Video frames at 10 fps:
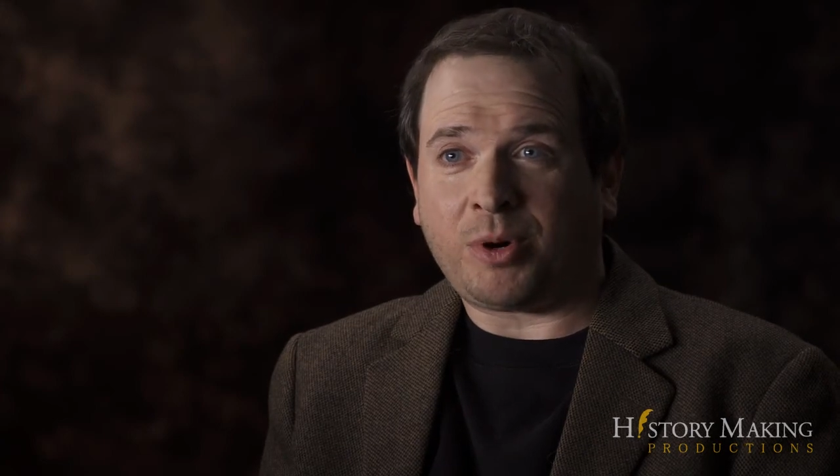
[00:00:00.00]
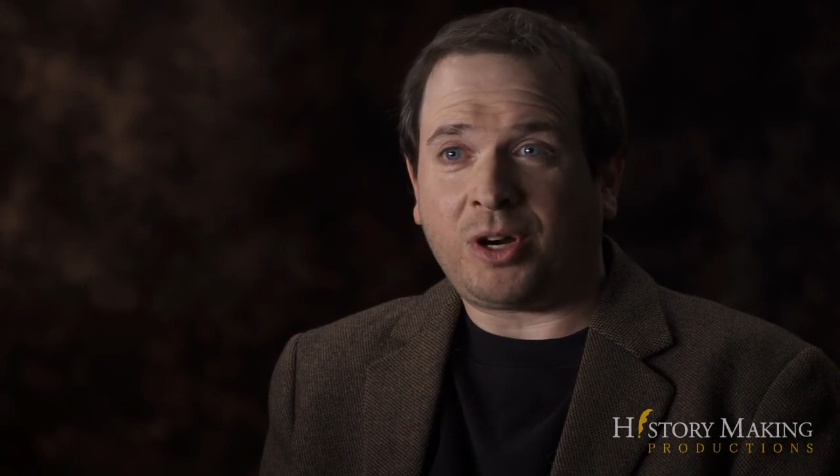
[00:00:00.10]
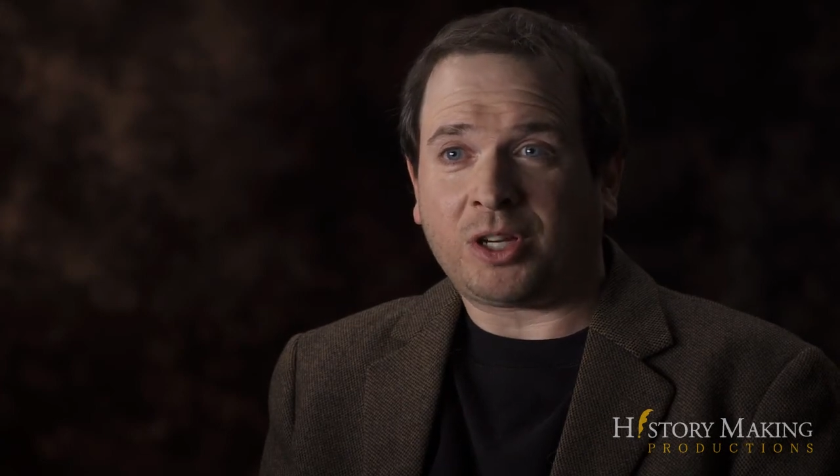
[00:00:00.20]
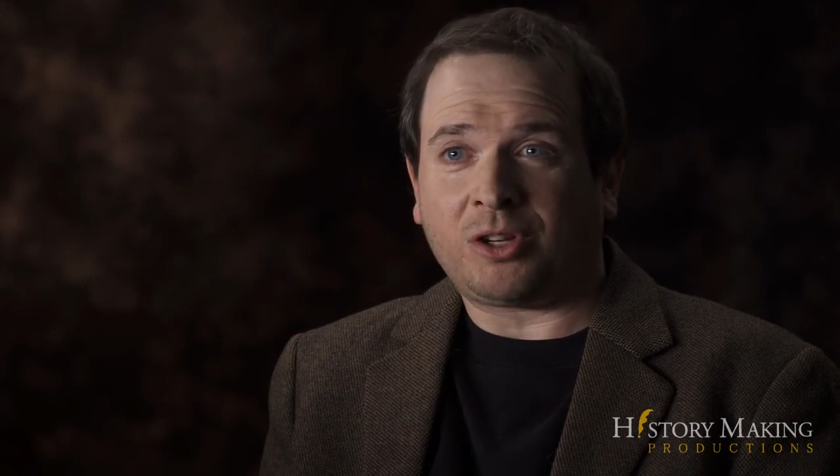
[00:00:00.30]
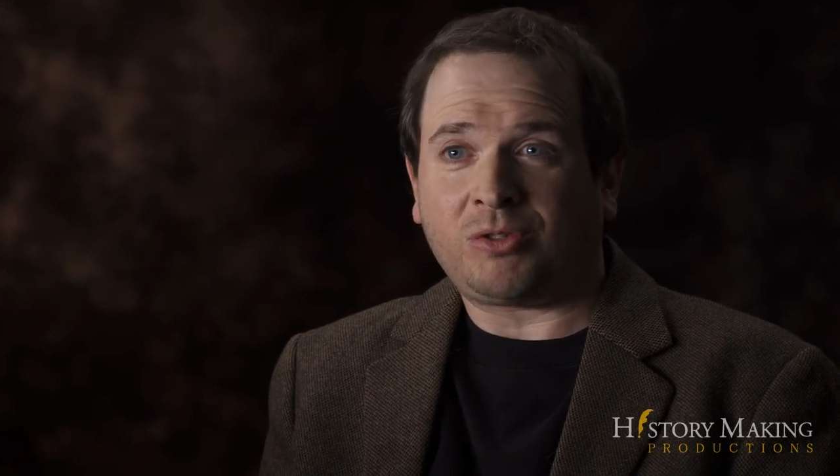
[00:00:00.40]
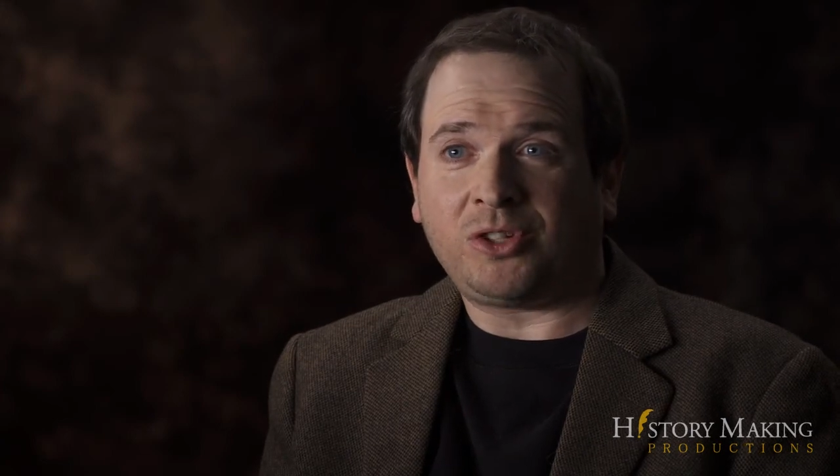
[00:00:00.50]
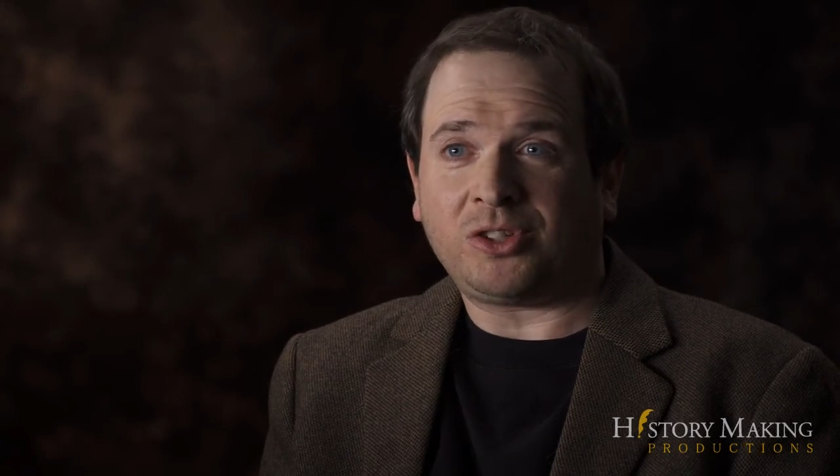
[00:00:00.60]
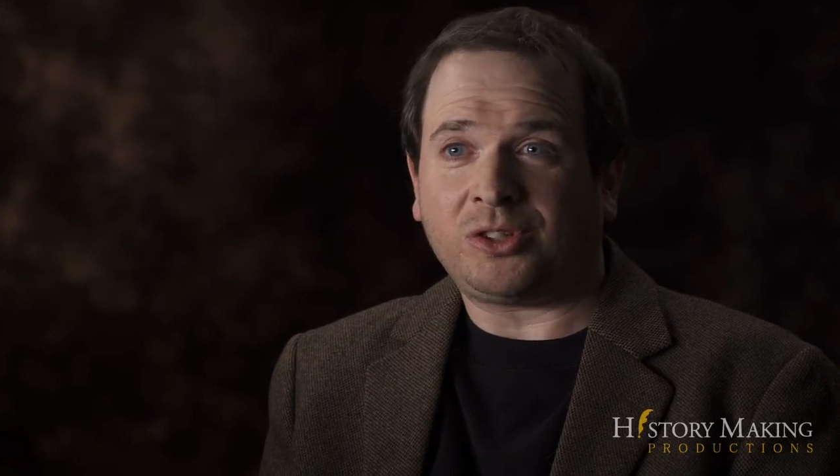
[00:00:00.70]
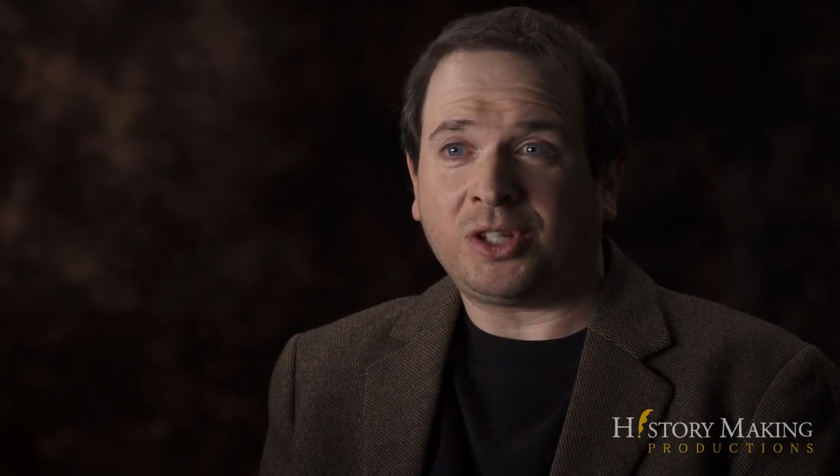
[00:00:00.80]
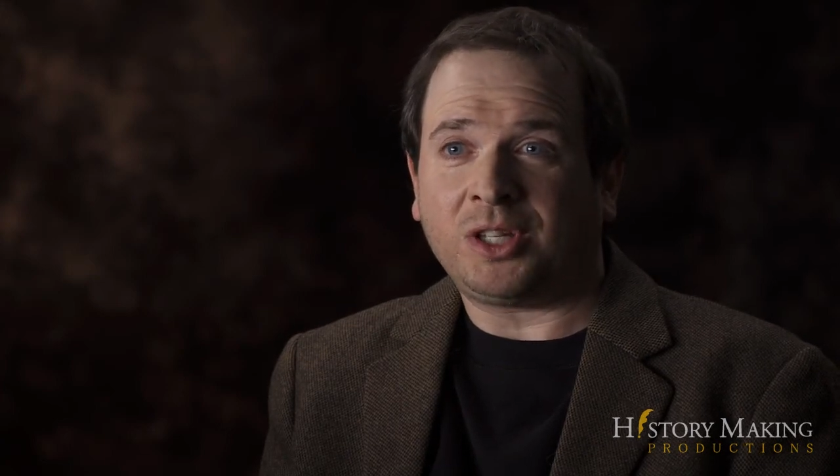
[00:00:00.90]
Park
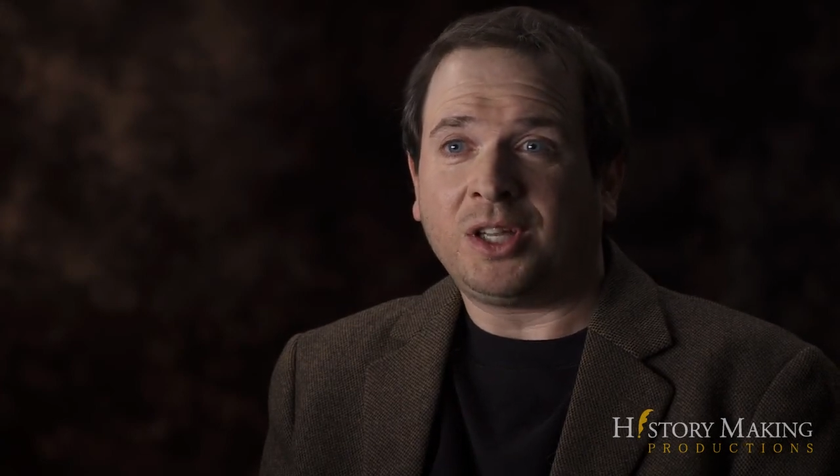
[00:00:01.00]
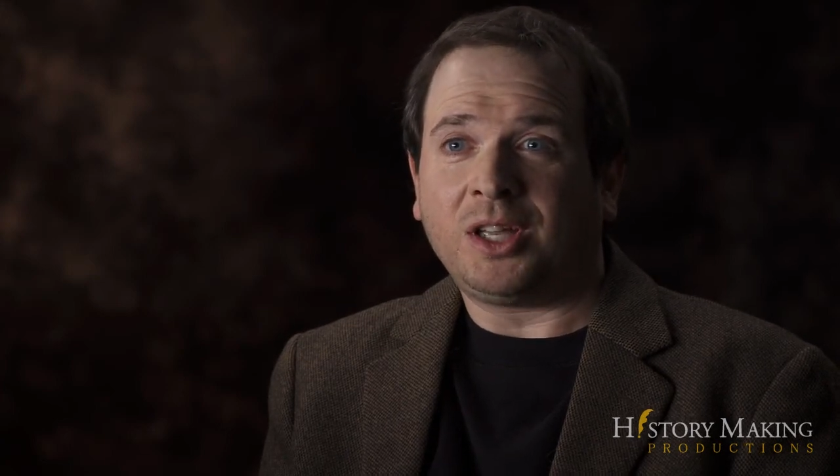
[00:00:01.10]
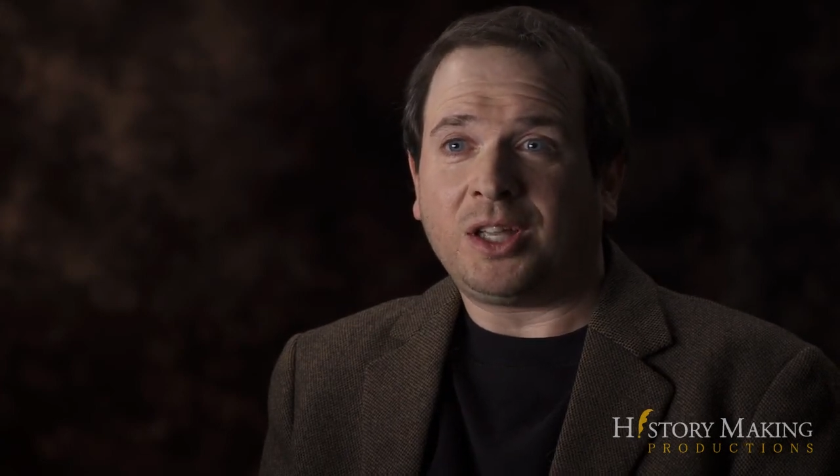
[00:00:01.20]
increasingly